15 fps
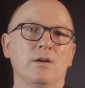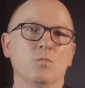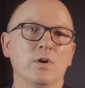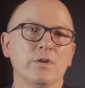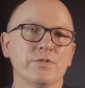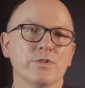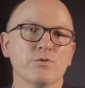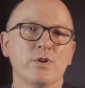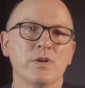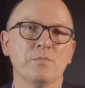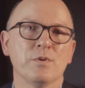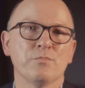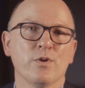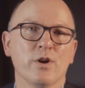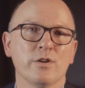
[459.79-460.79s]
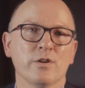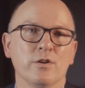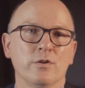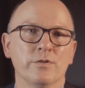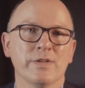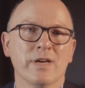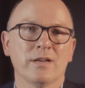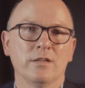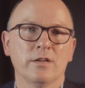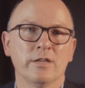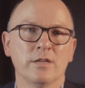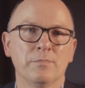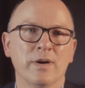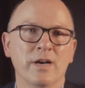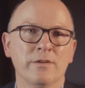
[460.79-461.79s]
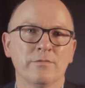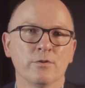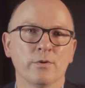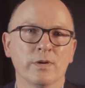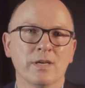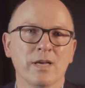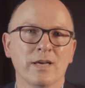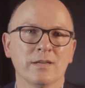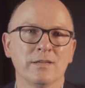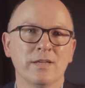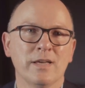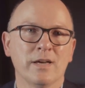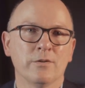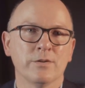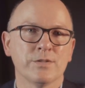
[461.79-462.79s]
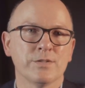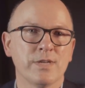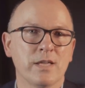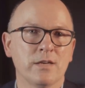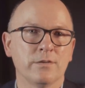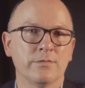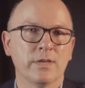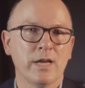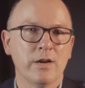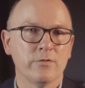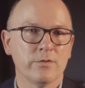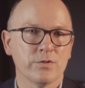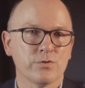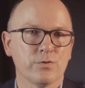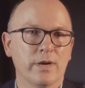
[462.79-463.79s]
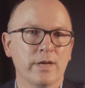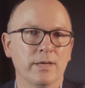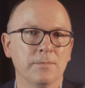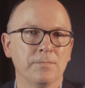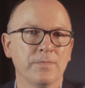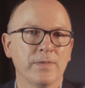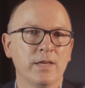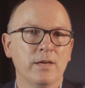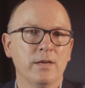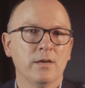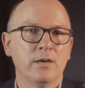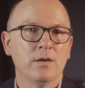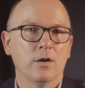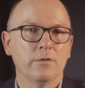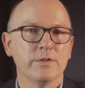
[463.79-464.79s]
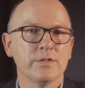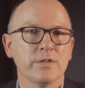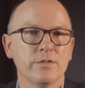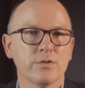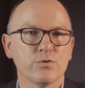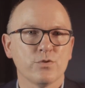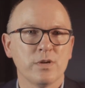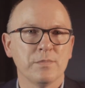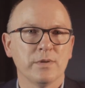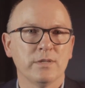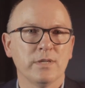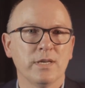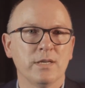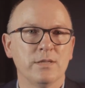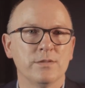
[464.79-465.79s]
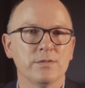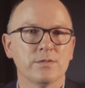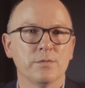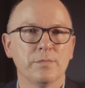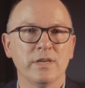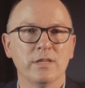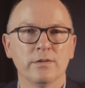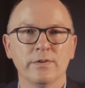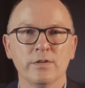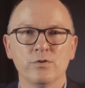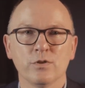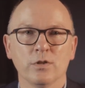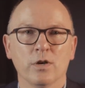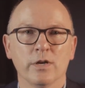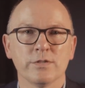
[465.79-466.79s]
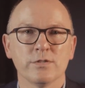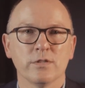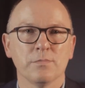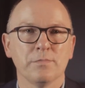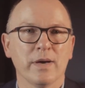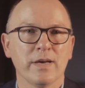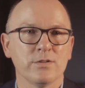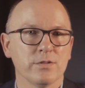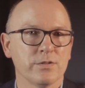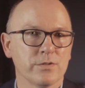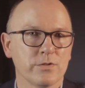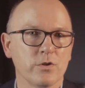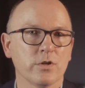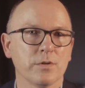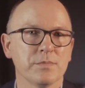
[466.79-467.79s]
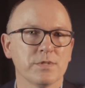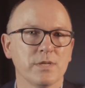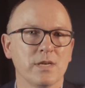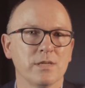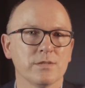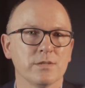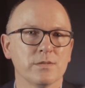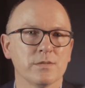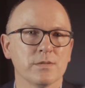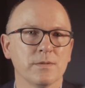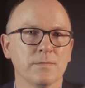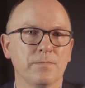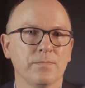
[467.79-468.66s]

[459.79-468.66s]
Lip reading: Whilst the treatment protocols outlined above are regarded now as standard of care in Australia, obviously the treatment needs to be individualised to the patient's circumstances.